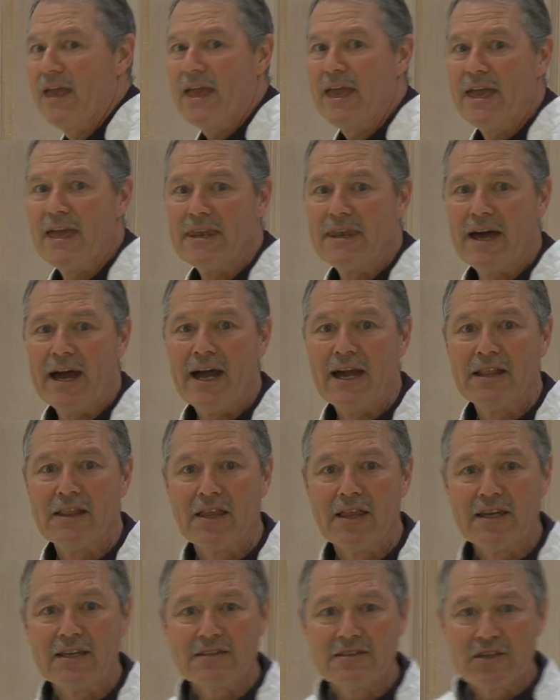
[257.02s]
And I
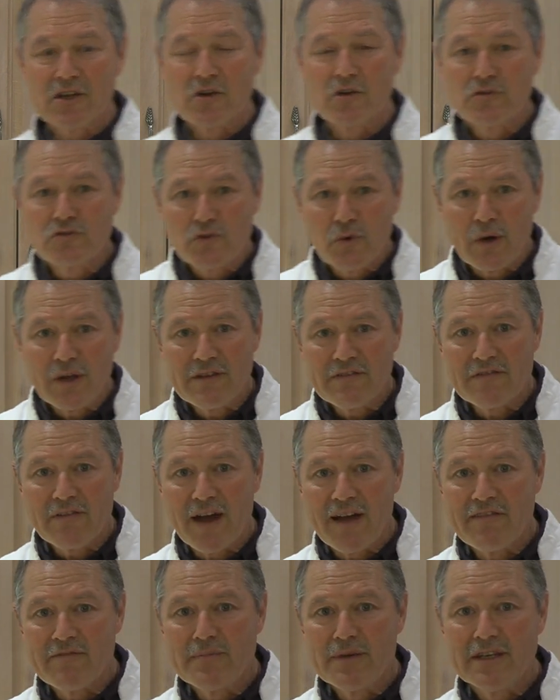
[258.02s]
like to go
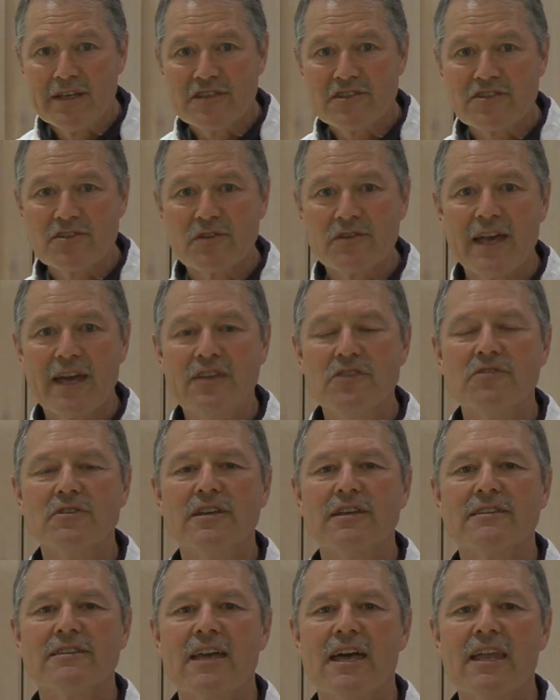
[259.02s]
25 minutes so that you
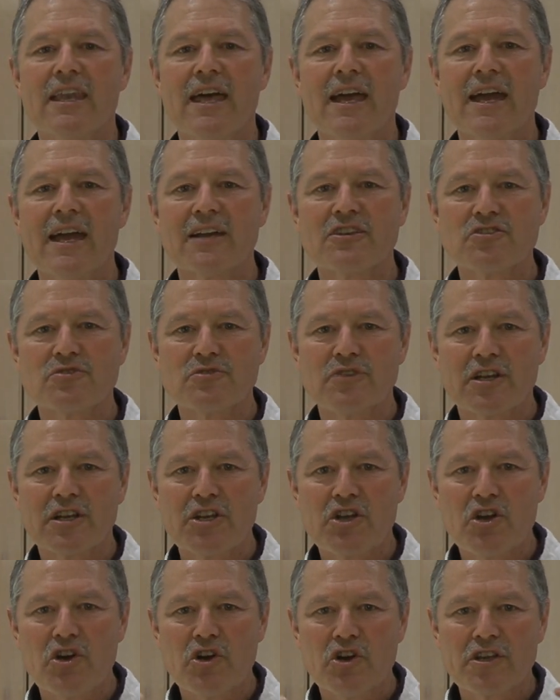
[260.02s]
get that extra
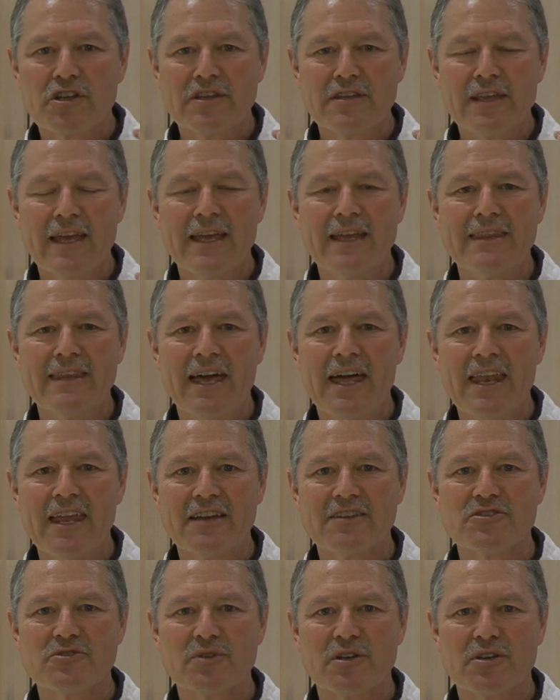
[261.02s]
cook and that
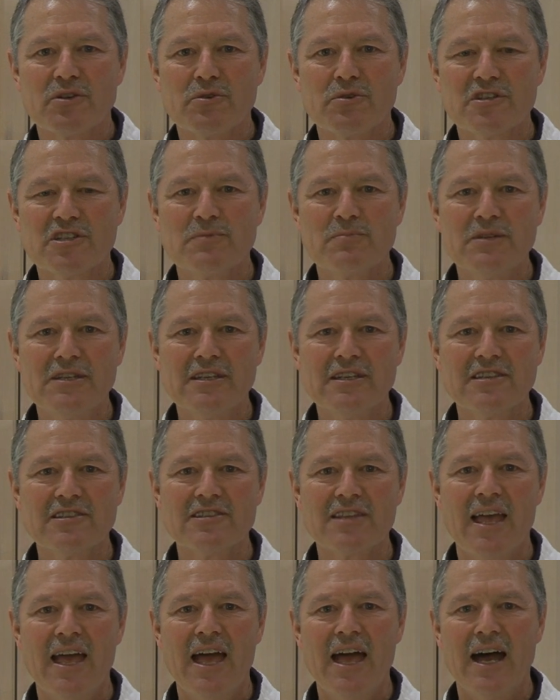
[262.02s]
extra
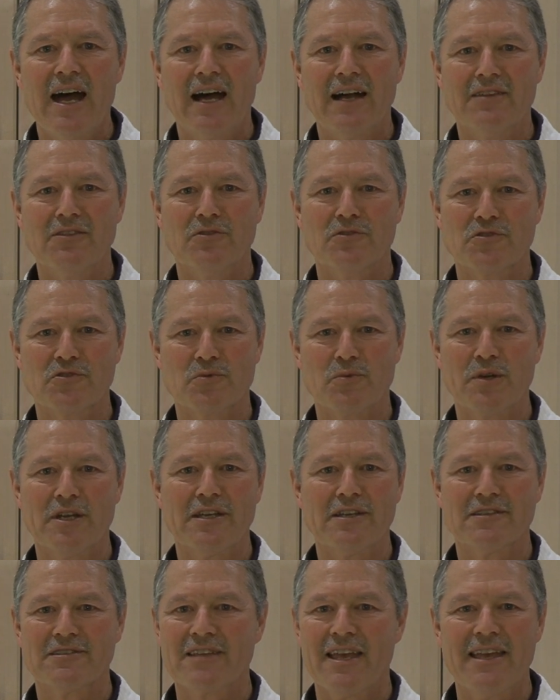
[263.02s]
crispiness on those
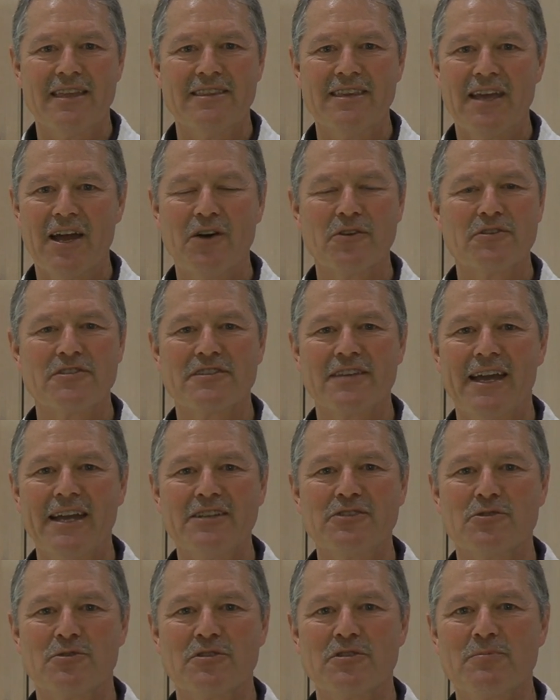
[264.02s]
wings. The
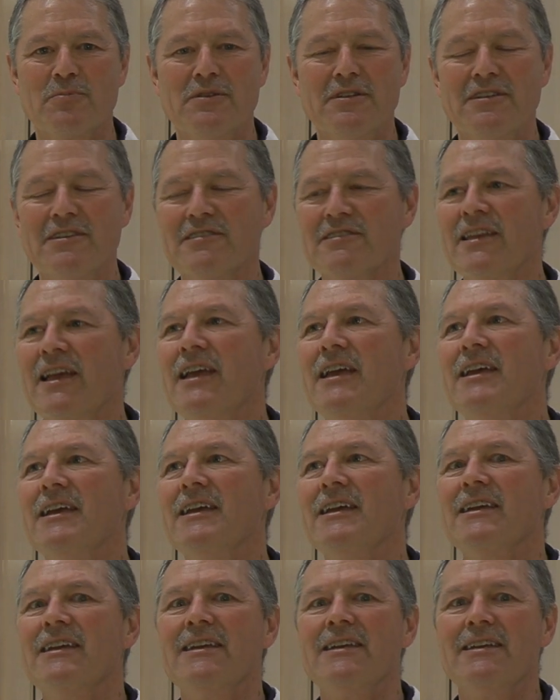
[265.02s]
outside crispiness
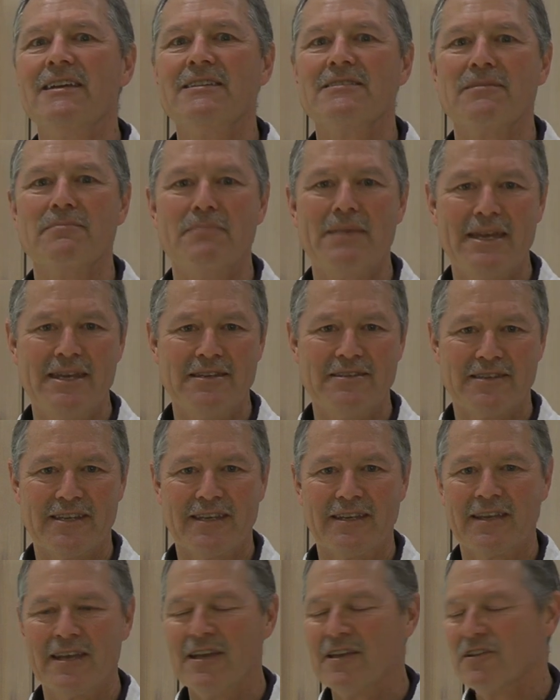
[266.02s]
is amazing.